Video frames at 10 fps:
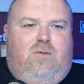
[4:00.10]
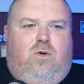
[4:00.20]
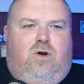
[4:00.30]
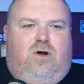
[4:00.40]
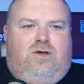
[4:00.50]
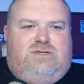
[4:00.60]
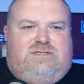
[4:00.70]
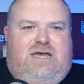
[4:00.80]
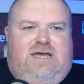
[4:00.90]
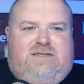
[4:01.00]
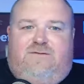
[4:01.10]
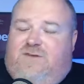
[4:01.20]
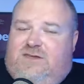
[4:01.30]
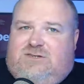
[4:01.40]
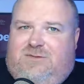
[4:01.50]
was uh, didn't
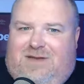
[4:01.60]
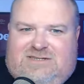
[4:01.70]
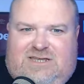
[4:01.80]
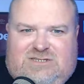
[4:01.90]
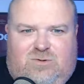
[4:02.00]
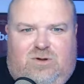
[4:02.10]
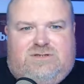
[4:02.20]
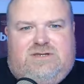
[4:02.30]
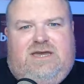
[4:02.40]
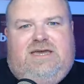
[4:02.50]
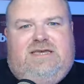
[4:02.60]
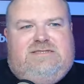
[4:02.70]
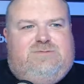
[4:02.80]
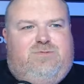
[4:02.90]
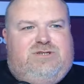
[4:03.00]
feature in the matchday squad
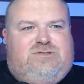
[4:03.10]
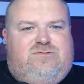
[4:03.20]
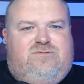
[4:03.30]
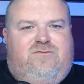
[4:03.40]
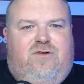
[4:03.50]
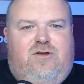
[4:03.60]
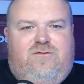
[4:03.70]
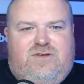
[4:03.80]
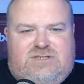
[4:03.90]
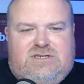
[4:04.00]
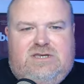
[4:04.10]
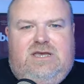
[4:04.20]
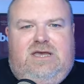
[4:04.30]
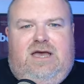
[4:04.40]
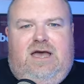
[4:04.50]
as Bristol Rovers
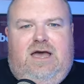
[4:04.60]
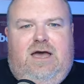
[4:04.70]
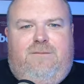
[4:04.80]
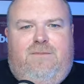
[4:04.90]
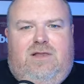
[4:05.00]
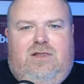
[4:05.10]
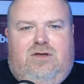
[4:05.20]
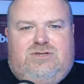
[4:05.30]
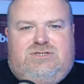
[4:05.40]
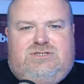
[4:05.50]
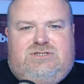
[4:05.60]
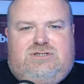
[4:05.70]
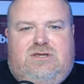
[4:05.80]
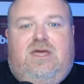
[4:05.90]
um, lost.